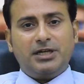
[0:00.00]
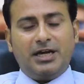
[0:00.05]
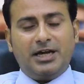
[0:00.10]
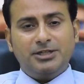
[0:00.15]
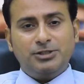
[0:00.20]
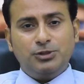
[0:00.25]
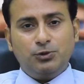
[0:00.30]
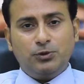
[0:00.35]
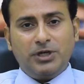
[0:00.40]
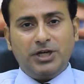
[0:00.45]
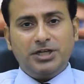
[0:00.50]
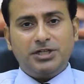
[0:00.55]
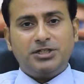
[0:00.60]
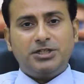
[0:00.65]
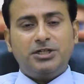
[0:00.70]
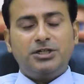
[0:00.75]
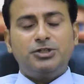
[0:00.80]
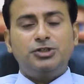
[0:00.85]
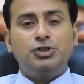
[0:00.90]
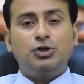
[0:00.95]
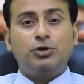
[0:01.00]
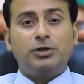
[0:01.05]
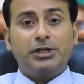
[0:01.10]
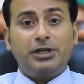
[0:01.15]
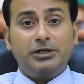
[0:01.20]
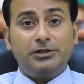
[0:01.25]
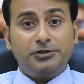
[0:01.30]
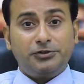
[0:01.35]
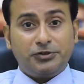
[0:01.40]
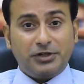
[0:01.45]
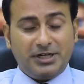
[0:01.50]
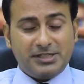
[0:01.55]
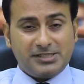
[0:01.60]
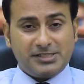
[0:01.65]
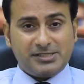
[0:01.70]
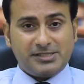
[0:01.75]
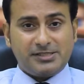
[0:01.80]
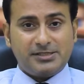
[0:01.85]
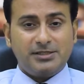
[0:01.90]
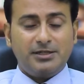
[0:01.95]
education, your
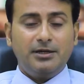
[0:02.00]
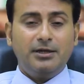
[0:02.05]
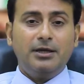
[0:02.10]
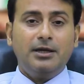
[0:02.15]
interests.